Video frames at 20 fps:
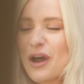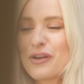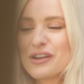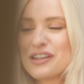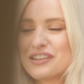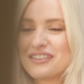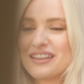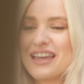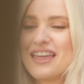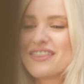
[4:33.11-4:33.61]

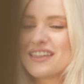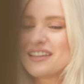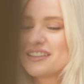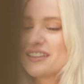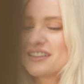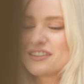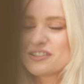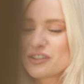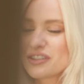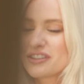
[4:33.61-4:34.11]
Honestly,
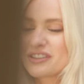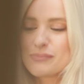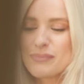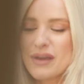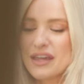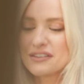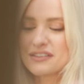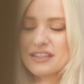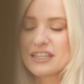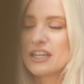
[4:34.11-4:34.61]
this is just the
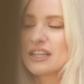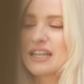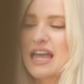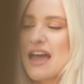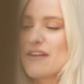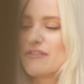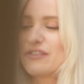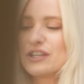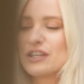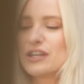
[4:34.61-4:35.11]
best thing you'll
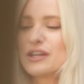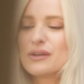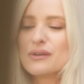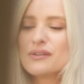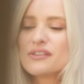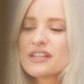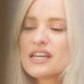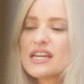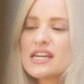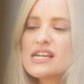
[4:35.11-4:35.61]
ever
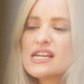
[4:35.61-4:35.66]
use.